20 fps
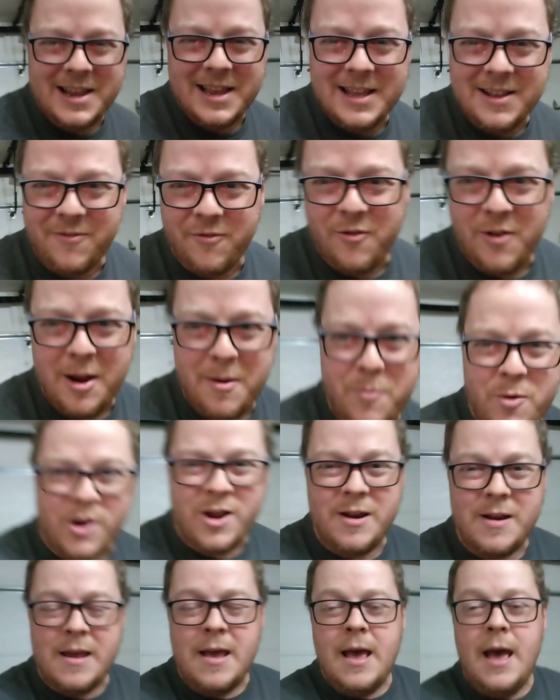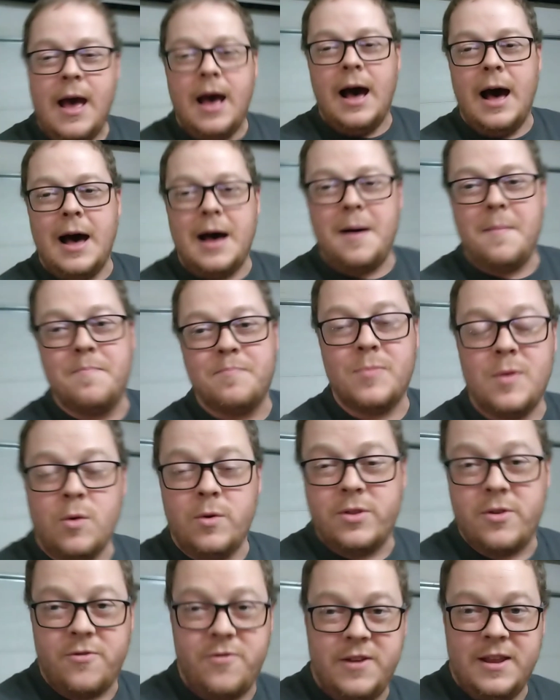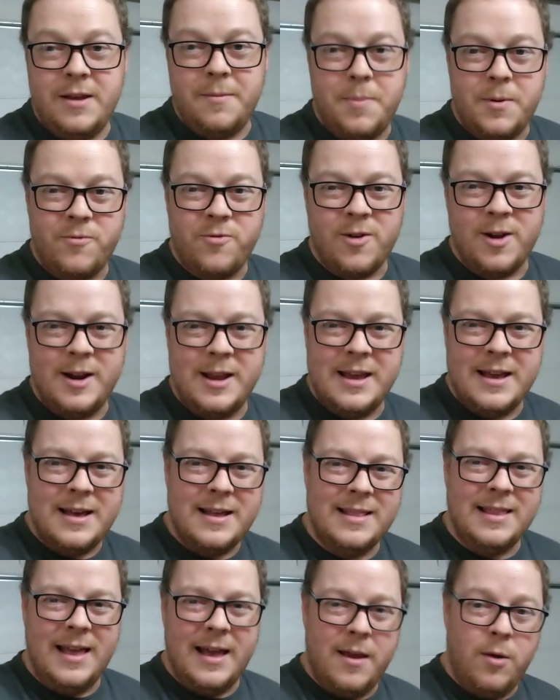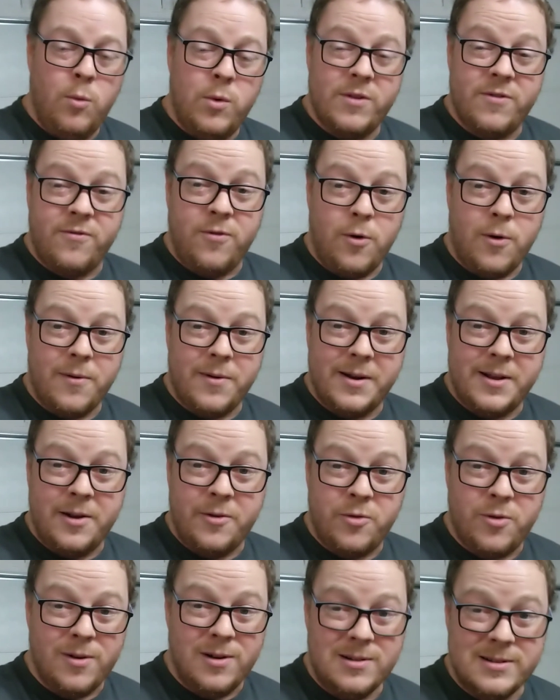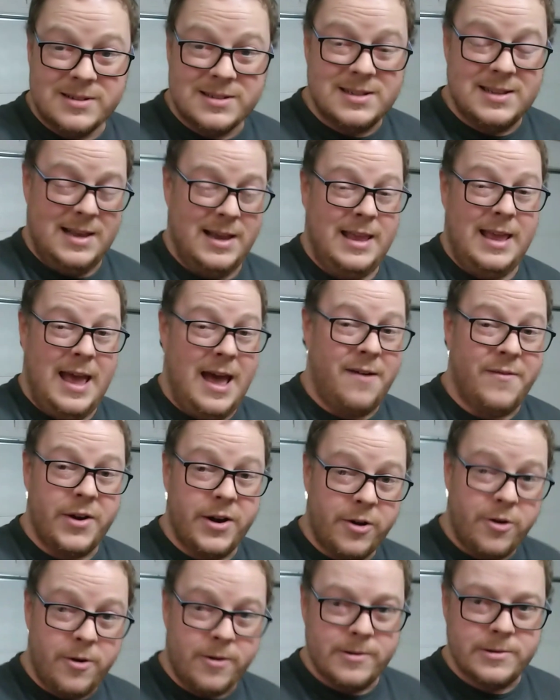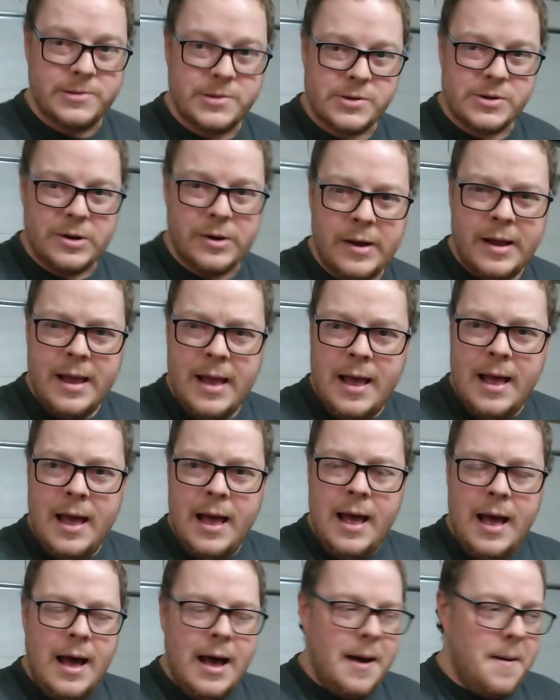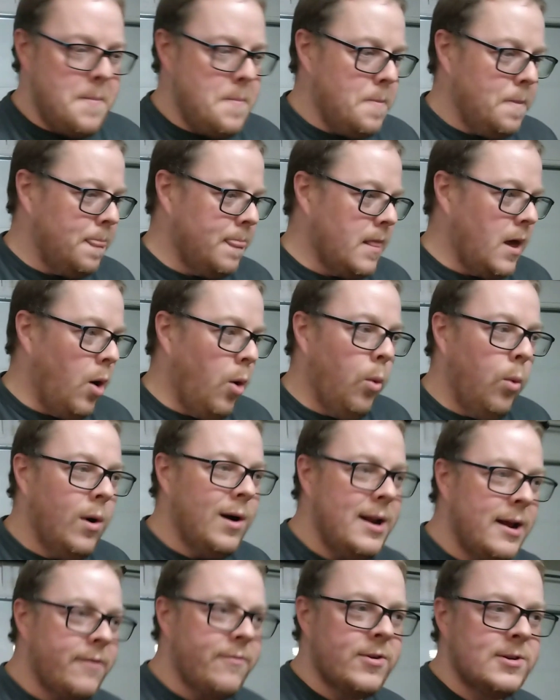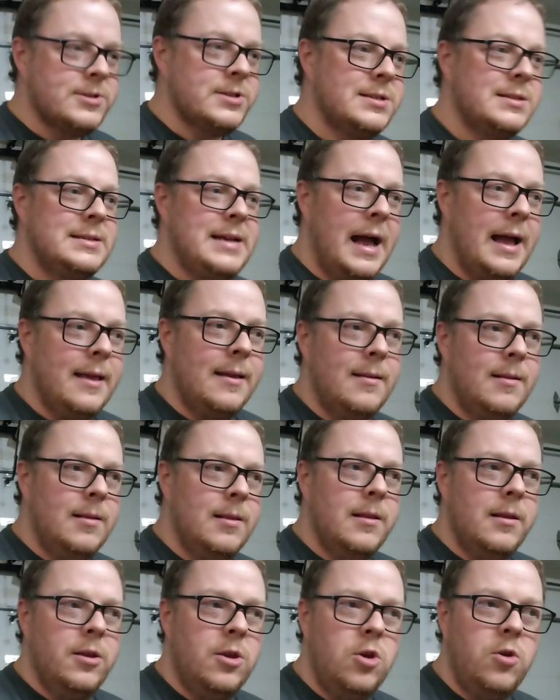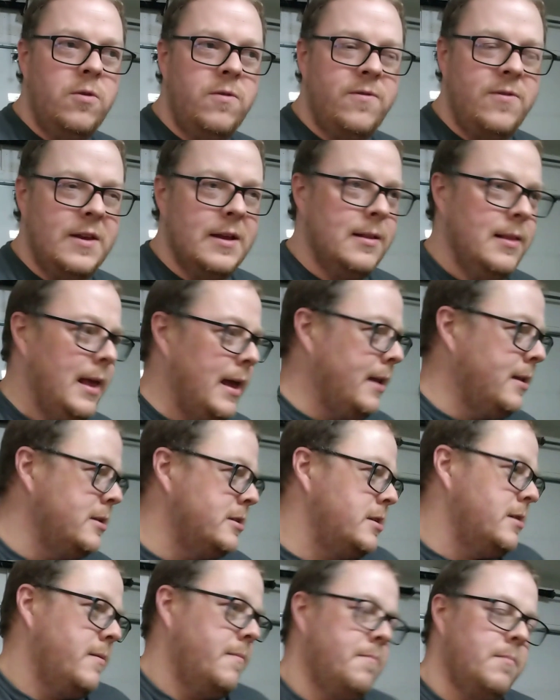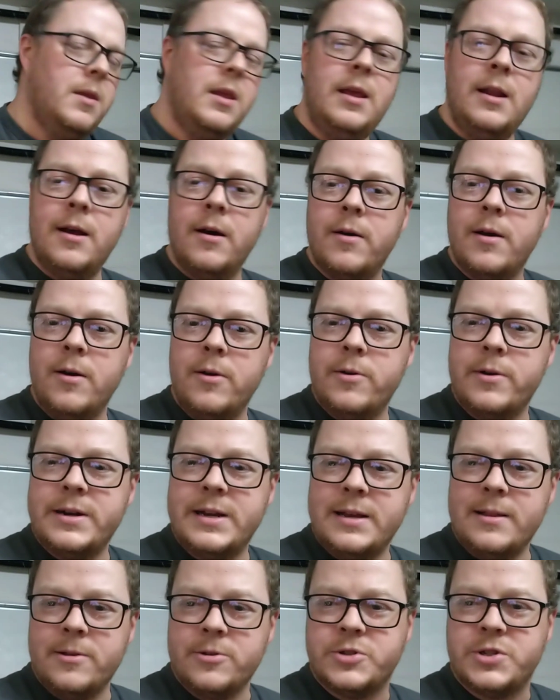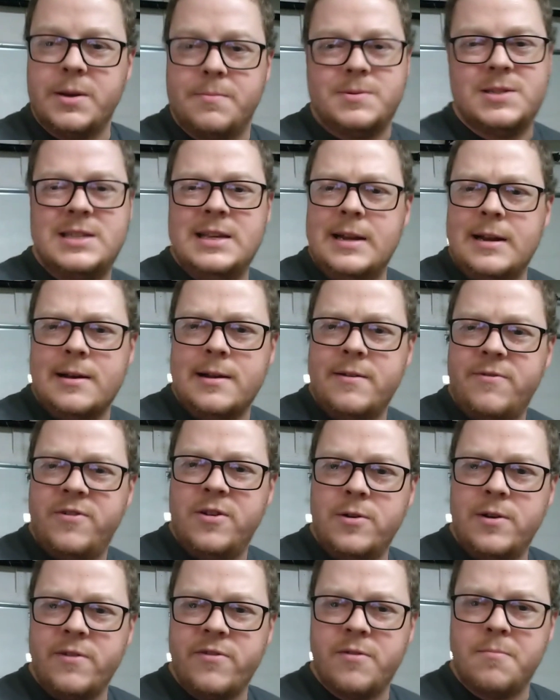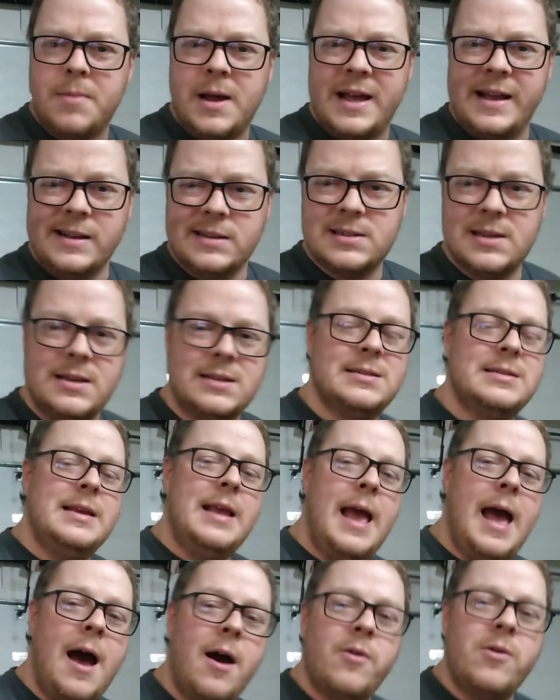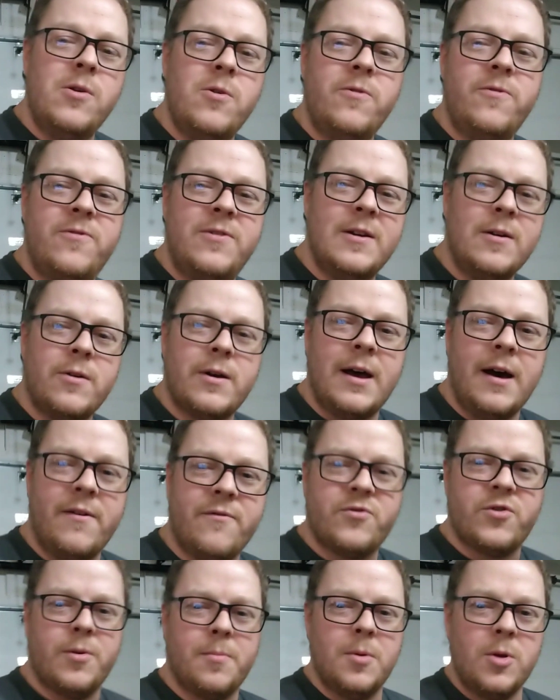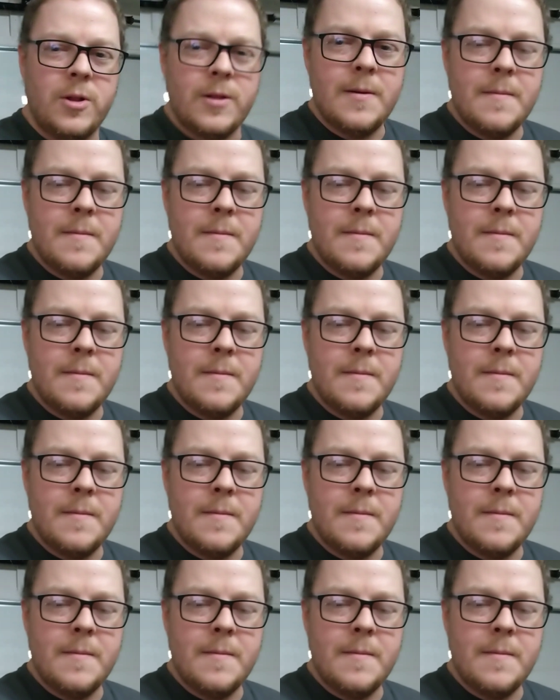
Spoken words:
to get framed right. With your feet up in front of you, like with forward controls, like you have on a cruiser. Whatever style you feel, and go to a dealership, sit on a few different bikes, see how you feel comfortable.